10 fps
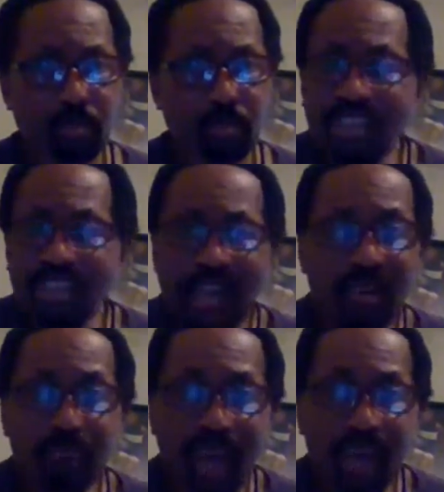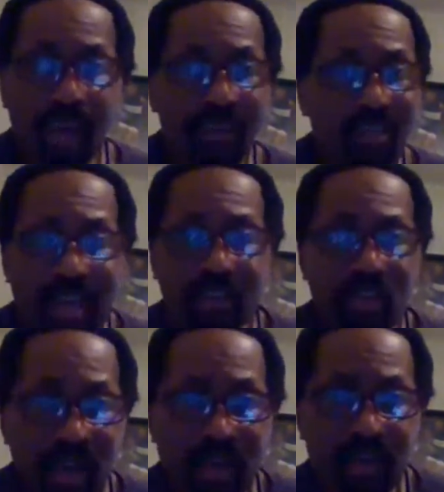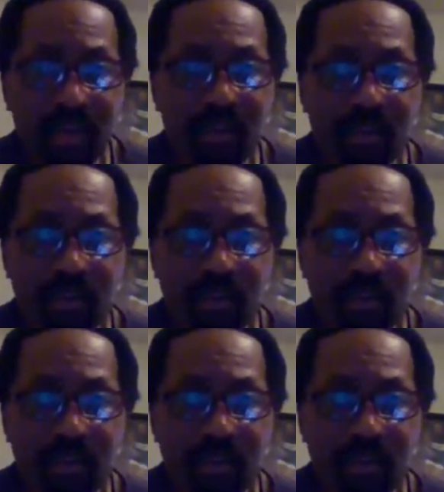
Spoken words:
It's not a bank. It's not a charity.